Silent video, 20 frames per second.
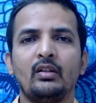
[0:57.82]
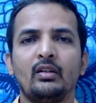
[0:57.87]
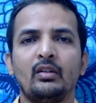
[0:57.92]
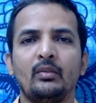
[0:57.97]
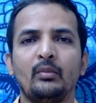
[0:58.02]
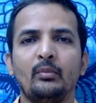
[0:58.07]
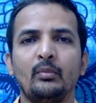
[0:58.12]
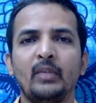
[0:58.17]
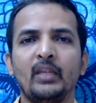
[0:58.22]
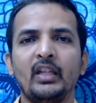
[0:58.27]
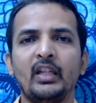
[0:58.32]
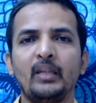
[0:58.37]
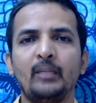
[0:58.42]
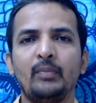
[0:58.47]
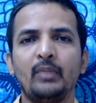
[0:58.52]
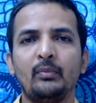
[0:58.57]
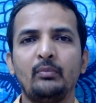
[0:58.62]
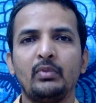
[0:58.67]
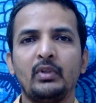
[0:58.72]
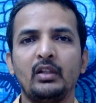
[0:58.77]
many
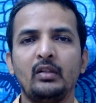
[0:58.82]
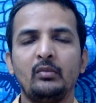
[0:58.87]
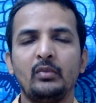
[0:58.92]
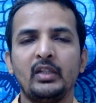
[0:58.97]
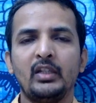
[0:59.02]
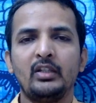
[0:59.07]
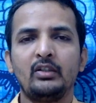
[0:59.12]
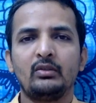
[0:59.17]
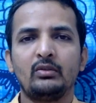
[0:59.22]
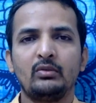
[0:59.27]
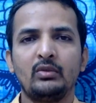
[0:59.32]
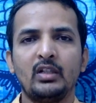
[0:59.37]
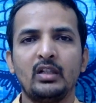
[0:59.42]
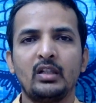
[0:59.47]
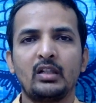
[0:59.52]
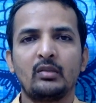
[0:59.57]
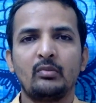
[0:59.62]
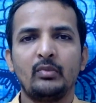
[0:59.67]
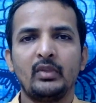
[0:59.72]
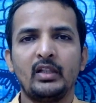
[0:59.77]
people, many
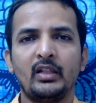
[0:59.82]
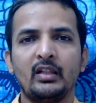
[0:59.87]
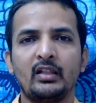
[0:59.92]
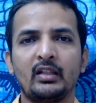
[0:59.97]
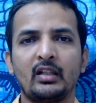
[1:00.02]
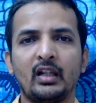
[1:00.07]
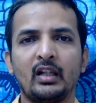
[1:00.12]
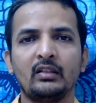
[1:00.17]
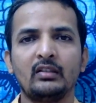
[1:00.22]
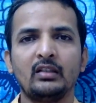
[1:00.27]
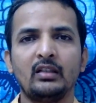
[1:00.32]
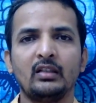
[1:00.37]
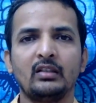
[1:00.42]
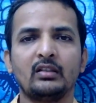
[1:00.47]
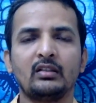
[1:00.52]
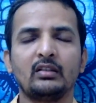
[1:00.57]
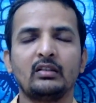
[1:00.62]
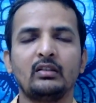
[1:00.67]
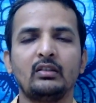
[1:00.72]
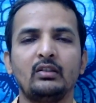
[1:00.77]
students, many sadhak
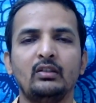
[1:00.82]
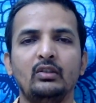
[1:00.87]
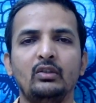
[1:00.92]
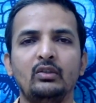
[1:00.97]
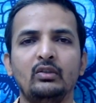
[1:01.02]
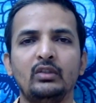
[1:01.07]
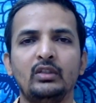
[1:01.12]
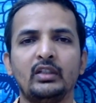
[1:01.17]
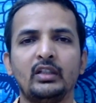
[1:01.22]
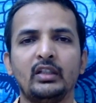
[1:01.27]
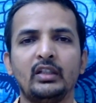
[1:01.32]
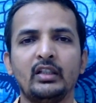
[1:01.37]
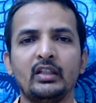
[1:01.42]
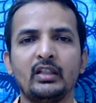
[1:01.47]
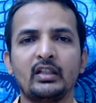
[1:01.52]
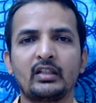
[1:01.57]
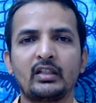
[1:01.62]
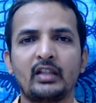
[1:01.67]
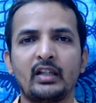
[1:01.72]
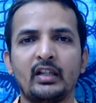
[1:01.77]
don't
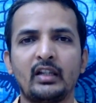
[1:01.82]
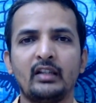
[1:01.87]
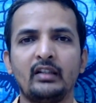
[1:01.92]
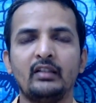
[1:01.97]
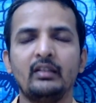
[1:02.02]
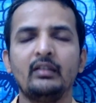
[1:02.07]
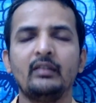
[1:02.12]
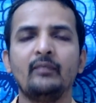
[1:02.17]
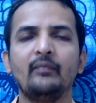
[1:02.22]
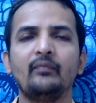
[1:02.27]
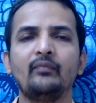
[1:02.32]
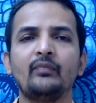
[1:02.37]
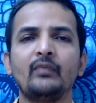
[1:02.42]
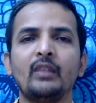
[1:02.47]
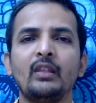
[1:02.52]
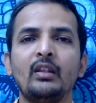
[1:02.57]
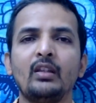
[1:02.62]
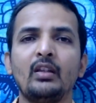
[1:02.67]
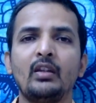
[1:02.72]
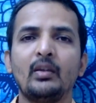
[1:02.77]
understand
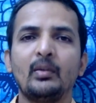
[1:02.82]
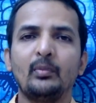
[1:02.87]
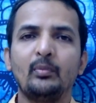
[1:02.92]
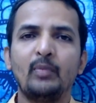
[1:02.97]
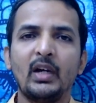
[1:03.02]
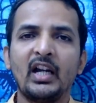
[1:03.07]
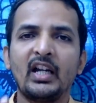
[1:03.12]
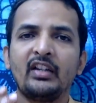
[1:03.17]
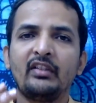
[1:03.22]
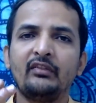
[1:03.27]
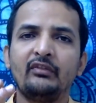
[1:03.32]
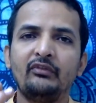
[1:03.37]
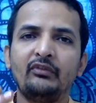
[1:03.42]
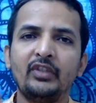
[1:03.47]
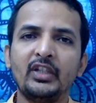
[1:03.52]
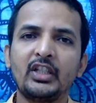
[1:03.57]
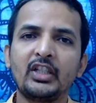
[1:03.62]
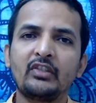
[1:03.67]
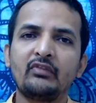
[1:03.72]
by which